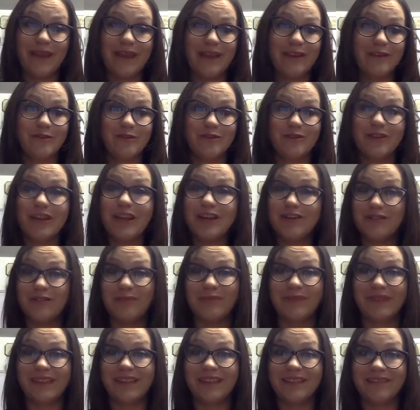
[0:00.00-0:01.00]

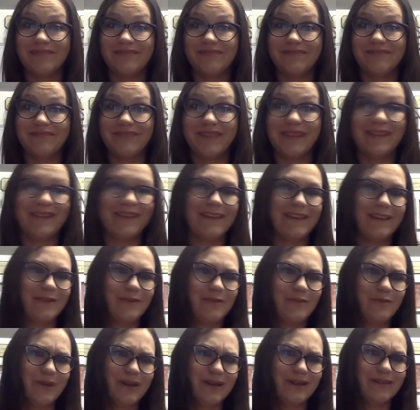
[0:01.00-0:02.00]
interchangeably, meaning they
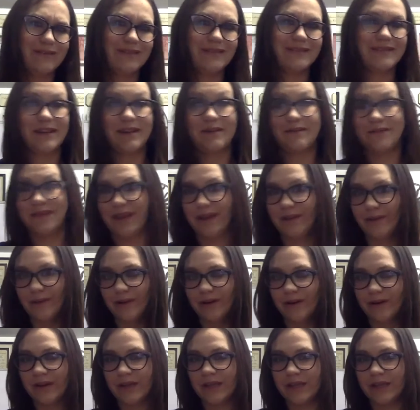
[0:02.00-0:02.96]
use one instead of the other.